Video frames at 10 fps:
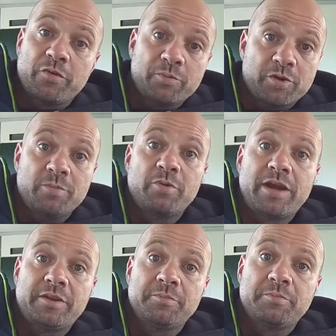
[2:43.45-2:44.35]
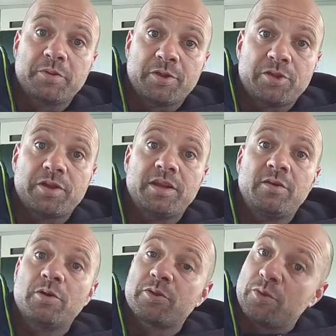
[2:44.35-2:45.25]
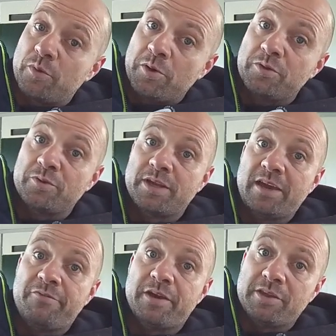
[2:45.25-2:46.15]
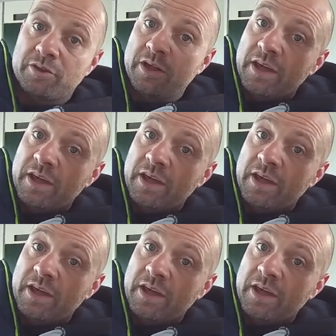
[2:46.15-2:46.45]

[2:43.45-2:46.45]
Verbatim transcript: from some random position, and he wants to roll to knife edge,